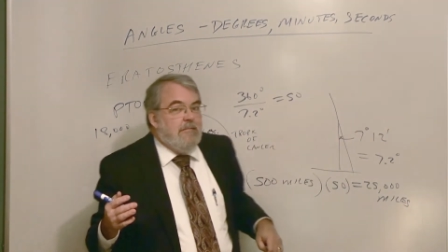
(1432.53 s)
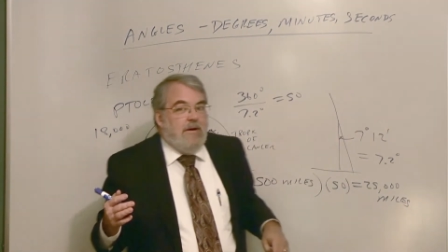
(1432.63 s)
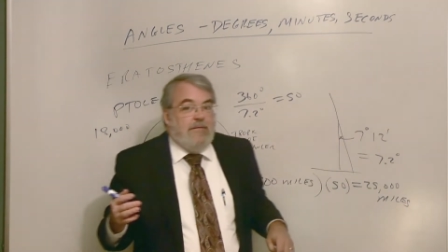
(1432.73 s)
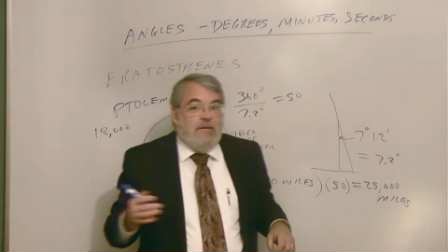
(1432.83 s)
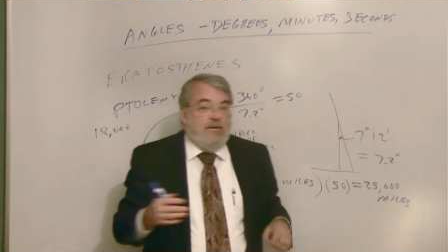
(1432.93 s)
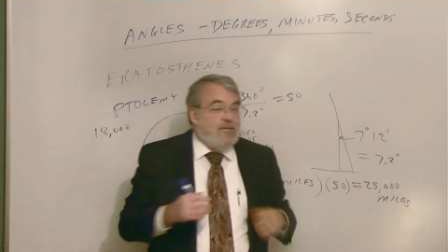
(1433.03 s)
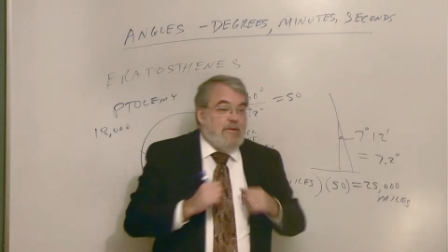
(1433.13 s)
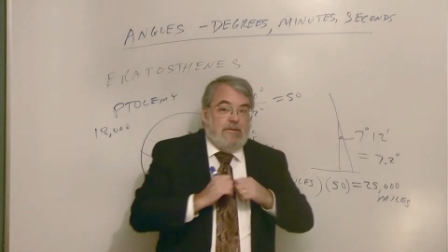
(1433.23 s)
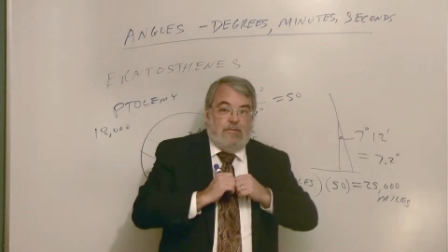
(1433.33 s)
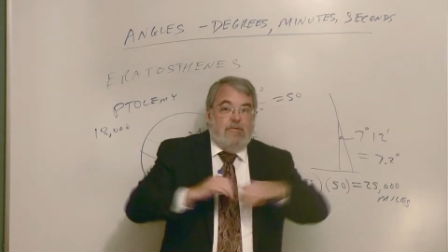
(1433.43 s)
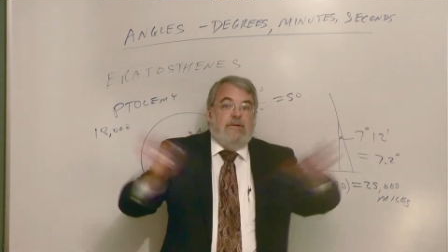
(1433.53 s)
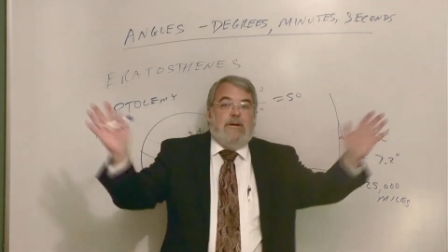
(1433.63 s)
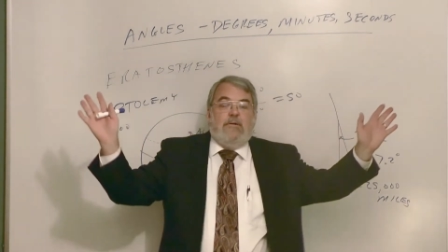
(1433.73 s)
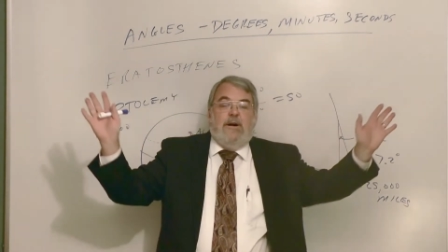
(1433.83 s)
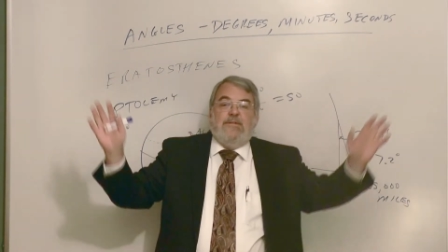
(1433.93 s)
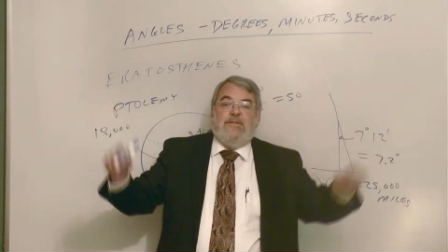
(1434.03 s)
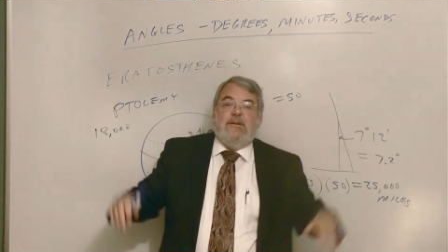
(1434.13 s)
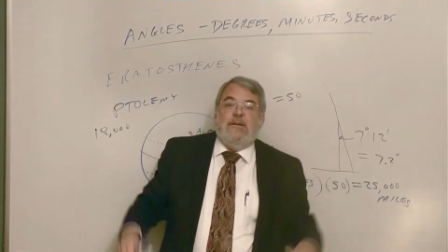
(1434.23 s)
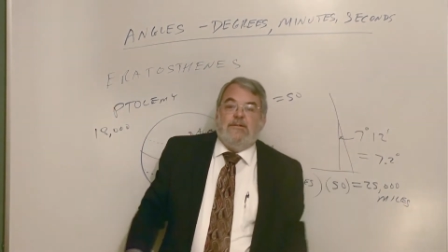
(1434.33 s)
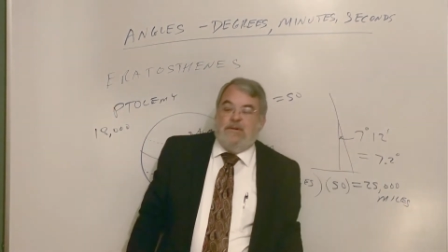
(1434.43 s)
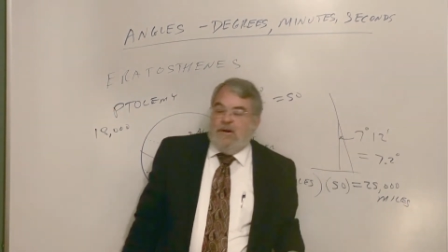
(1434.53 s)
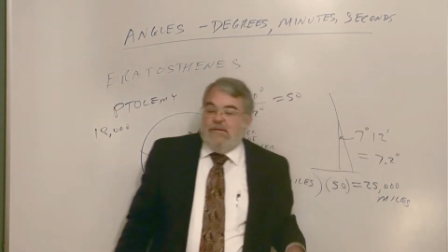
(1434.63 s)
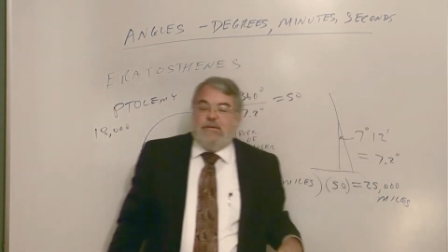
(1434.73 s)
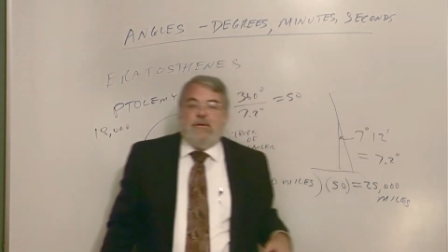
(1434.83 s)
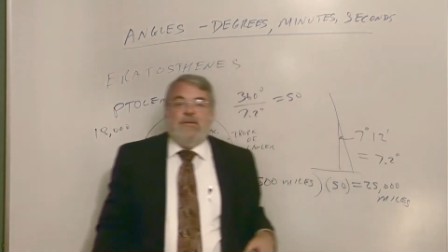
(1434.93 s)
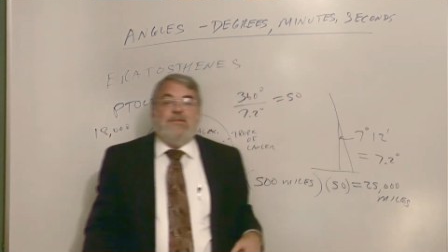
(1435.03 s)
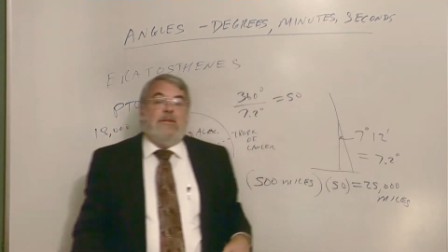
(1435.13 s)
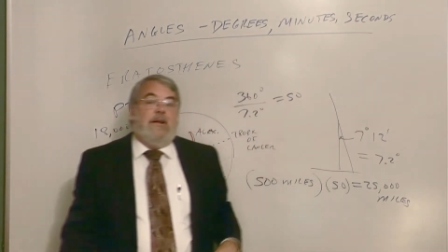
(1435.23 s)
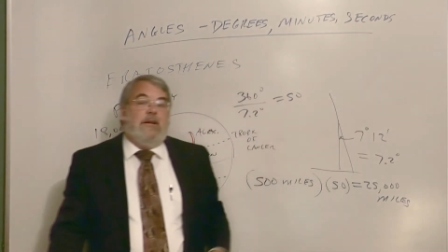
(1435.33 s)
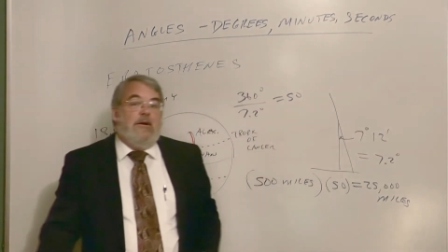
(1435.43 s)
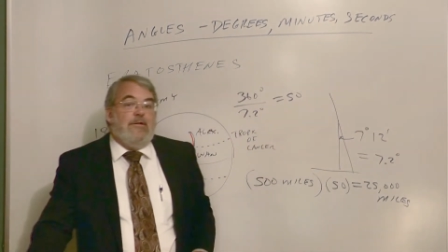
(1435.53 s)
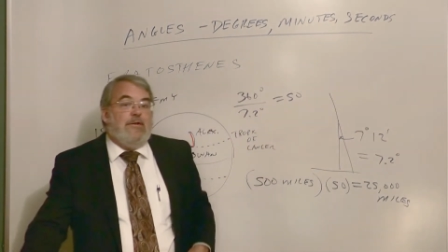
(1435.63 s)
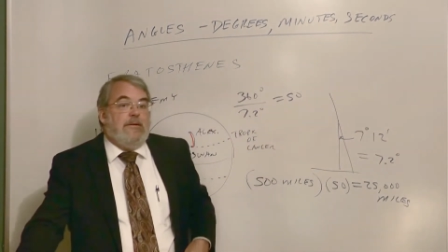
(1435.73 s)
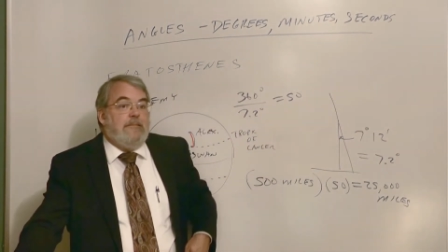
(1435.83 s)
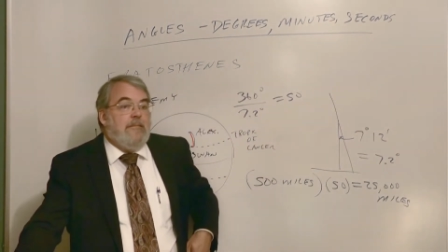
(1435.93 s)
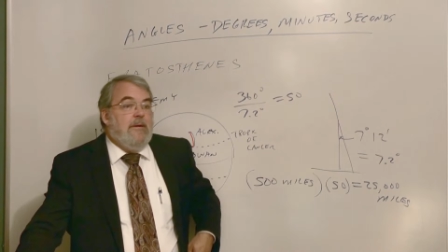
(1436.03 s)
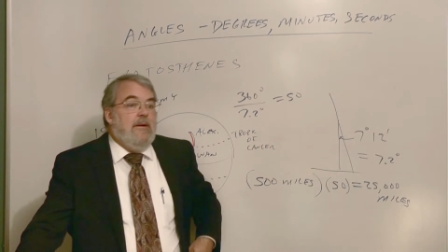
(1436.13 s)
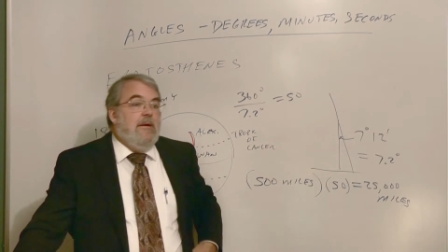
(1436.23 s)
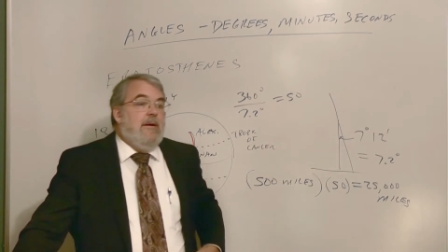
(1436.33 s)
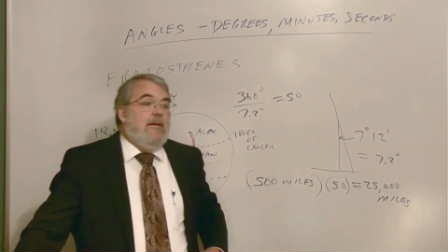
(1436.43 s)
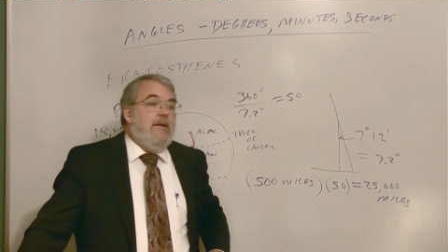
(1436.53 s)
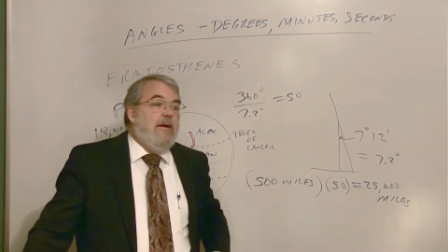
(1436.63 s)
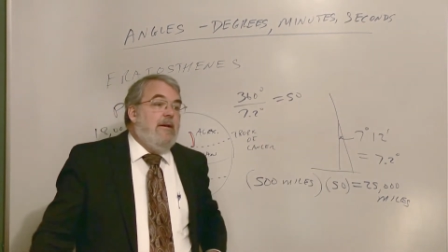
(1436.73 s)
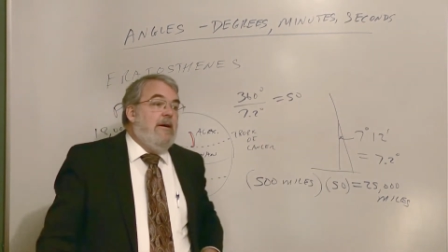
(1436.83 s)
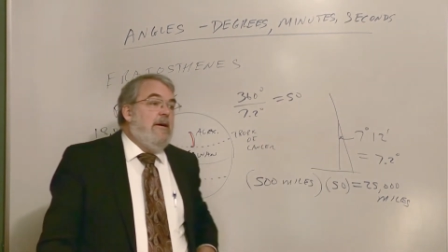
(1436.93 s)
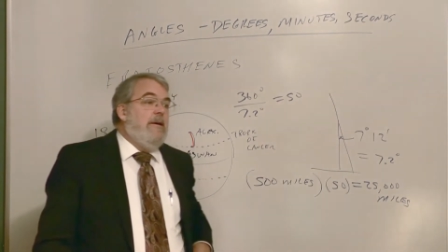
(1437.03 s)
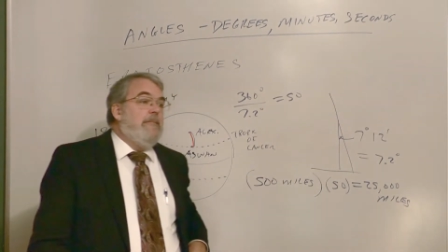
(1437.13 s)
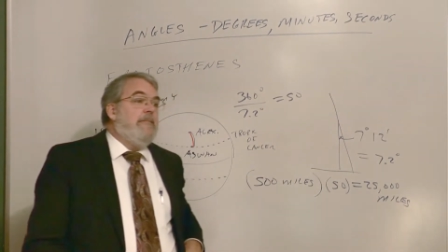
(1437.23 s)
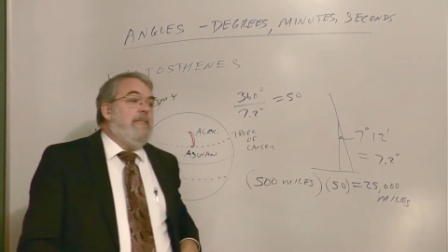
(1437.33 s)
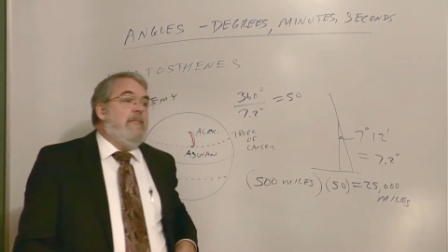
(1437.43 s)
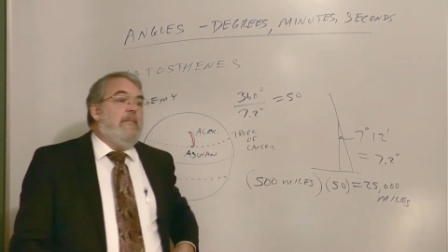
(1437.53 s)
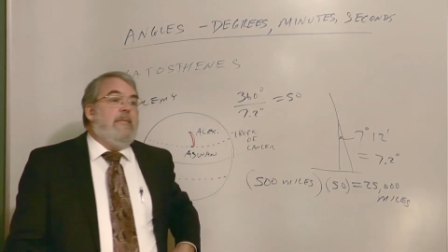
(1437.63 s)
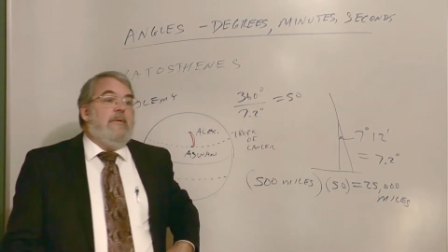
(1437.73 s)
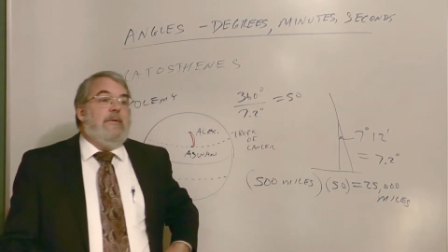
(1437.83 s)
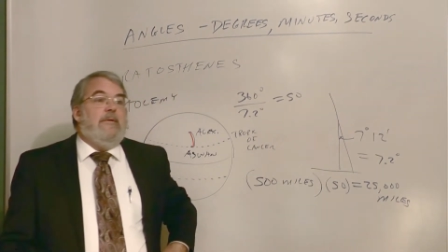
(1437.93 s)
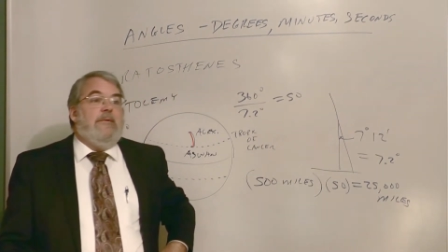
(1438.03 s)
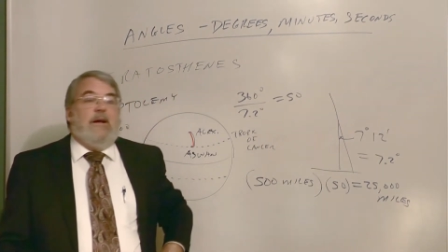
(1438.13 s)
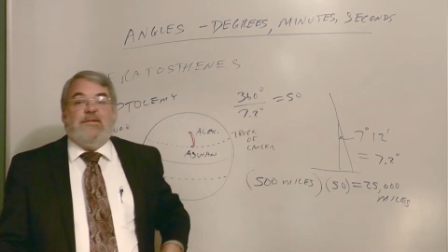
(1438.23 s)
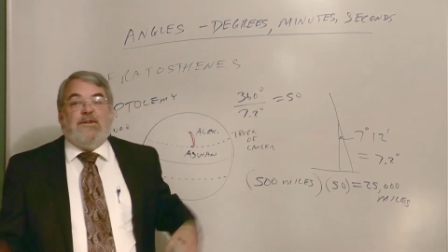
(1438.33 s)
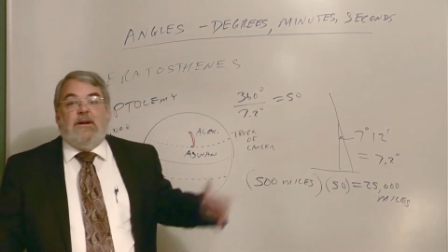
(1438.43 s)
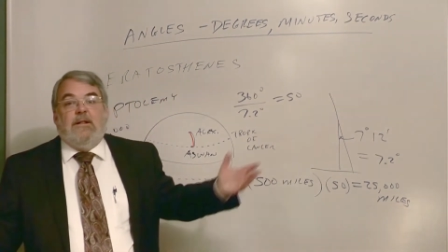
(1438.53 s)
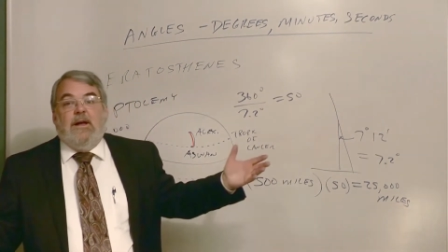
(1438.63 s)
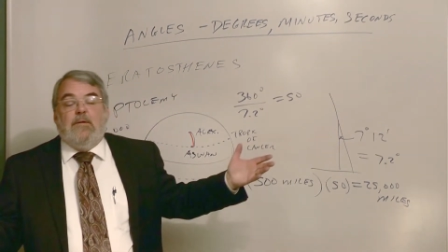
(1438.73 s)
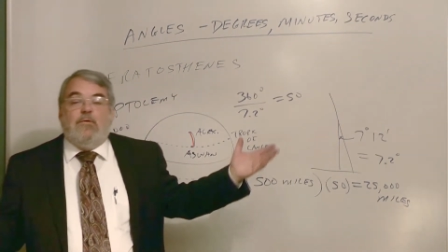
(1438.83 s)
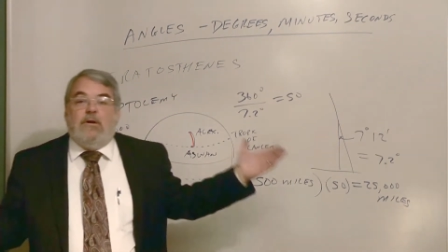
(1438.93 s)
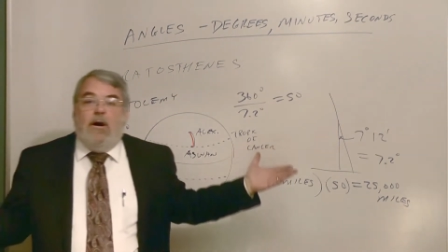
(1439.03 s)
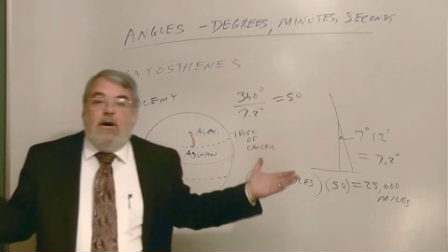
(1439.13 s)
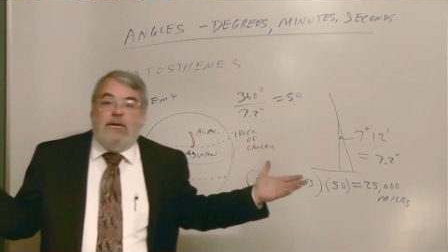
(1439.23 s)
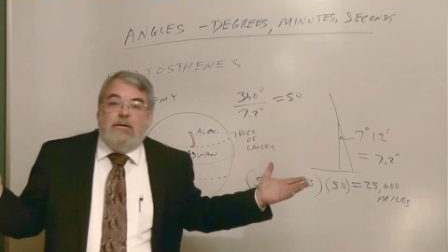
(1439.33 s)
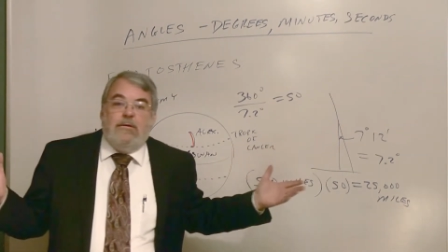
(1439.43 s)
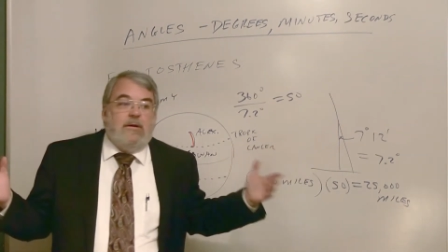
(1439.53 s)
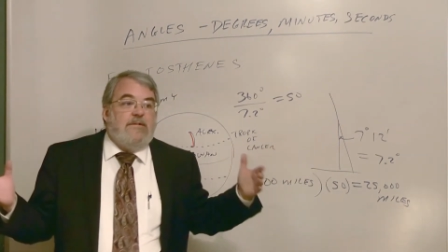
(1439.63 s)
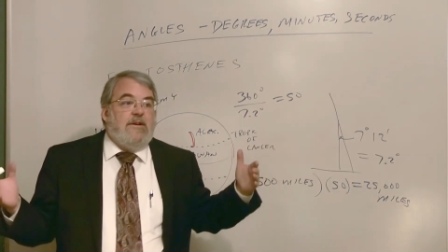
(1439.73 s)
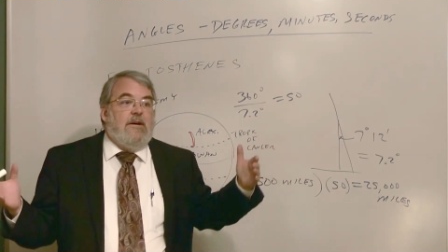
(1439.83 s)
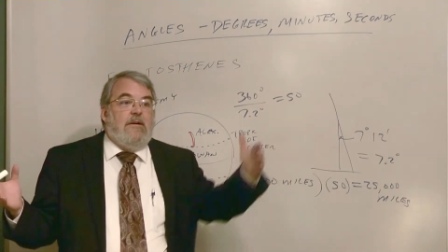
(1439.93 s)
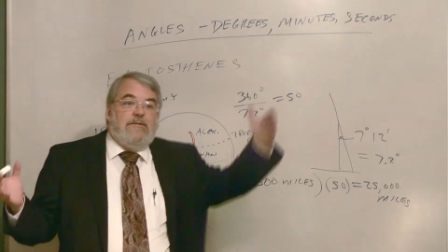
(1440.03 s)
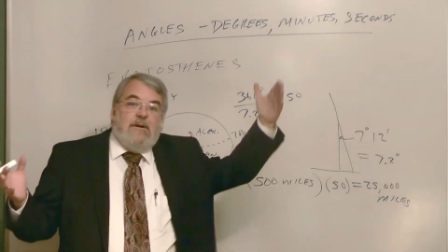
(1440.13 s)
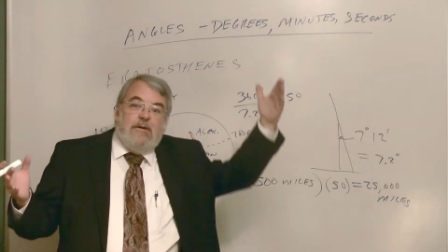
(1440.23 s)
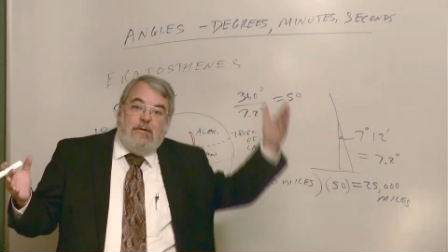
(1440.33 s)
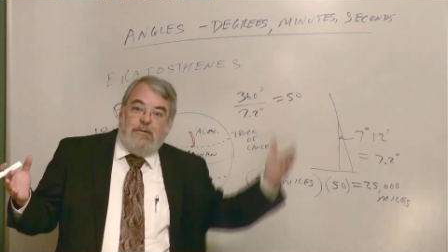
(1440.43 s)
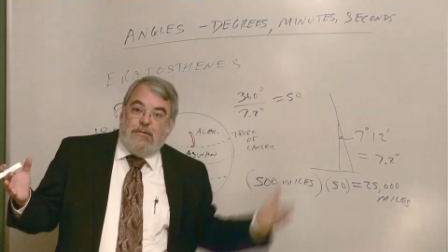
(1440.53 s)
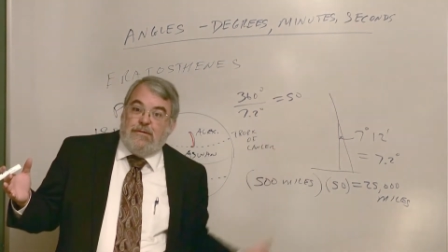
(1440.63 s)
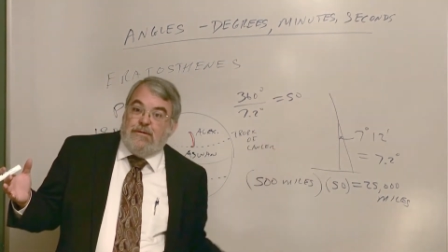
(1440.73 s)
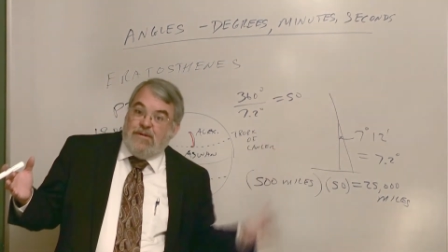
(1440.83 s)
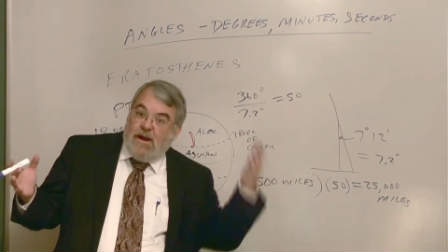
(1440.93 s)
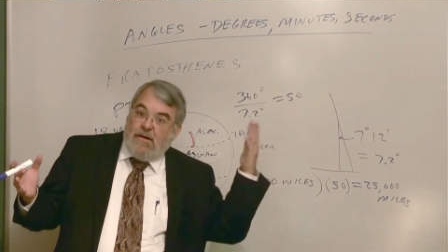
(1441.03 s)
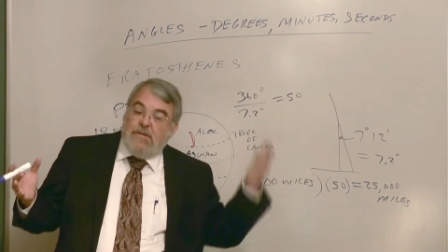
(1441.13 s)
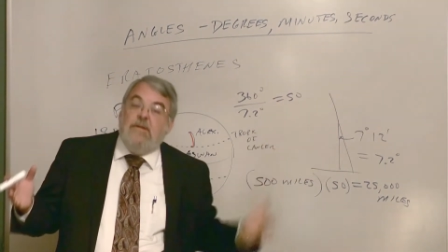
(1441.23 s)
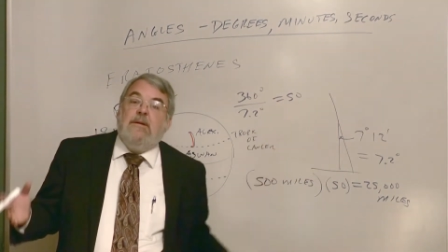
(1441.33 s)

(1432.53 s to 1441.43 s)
But if you just went roaring took off across the Atlantic Ocean, then without sight of land, where are you? You could tell how far you are north and south.